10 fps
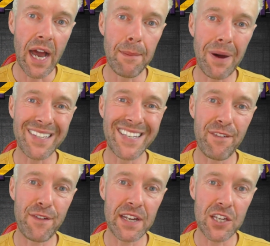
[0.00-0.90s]
my
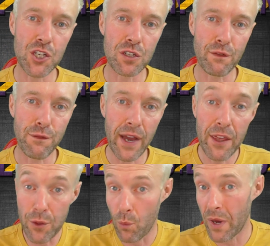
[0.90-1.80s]
definition of
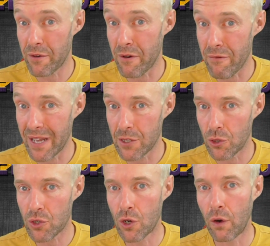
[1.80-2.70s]
faith and whether it really
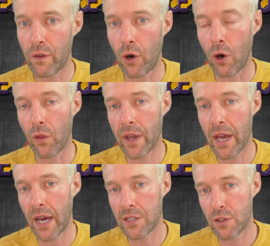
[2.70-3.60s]
does cover all the
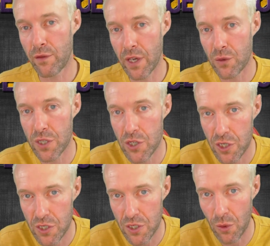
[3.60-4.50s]
kinds of
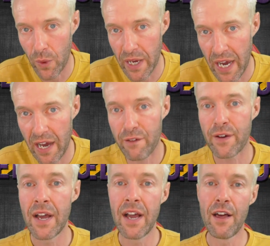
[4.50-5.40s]
usages that we have.
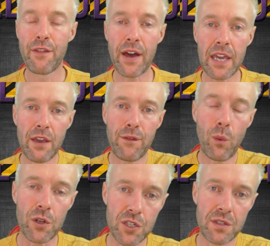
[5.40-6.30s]
Thank you for
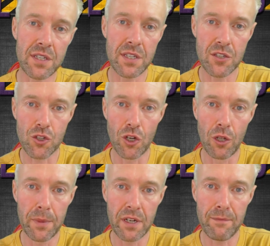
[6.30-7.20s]
watching this
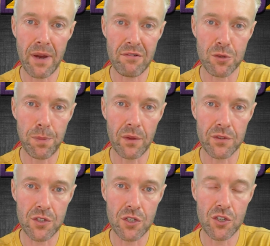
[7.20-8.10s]
installment of my
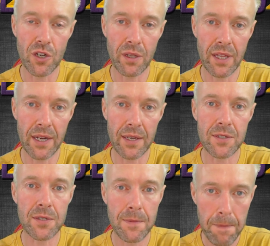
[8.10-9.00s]
response to John
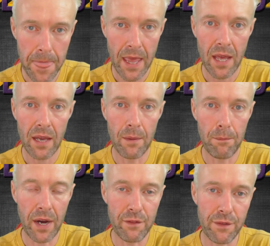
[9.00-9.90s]
Lennox, and
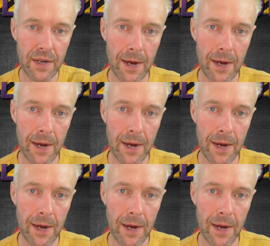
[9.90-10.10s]
bye for